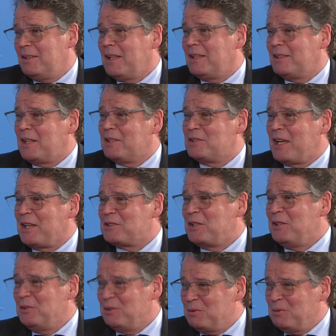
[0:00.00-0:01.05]
that, that's
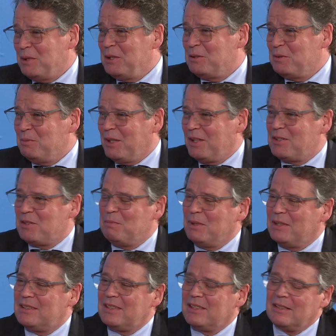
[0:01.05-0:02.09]
asking way too much,
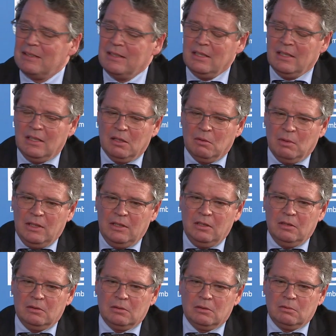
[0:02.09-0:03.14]
but uh, when
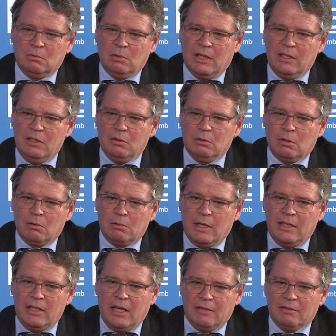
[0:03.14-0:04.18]
you, where you
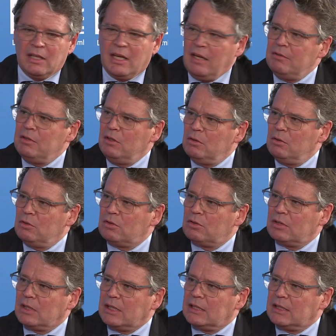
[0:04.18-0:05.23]
already have a heavy
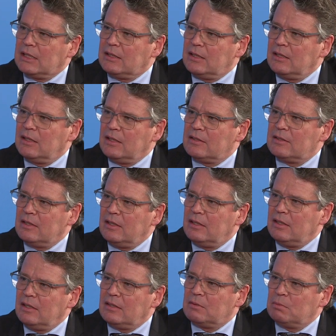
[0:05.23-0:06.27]
use, I, I think it's,
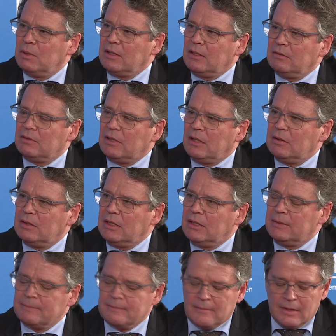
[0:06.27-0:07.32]
it's one of
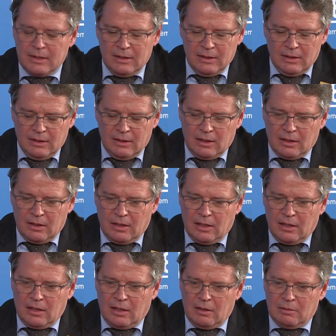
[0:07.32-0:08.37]
our uh,
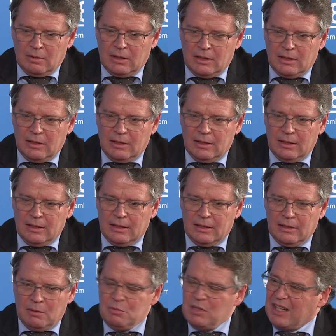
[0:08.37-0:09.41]
uh, our uh,
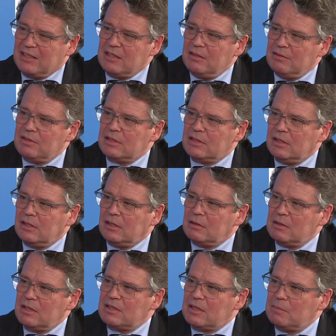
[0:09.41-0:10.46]
objectives. You know,
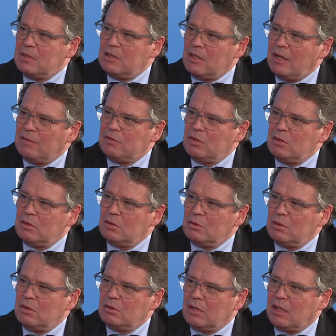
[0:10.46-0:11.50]
it's something you have to do.
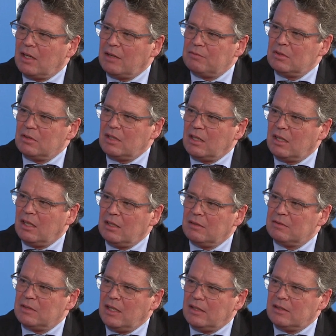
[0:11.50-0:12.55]
You have to take care
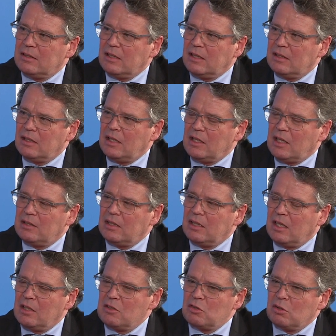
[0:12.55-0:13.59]
of that. I
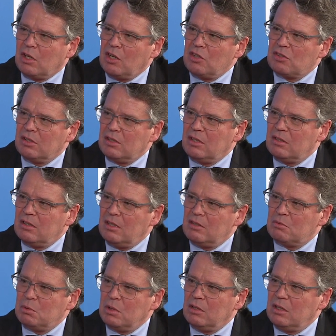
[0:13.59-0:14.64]
think education
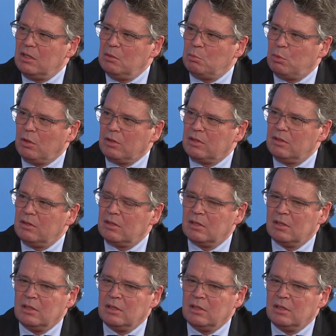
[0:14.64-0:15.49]
is, really important.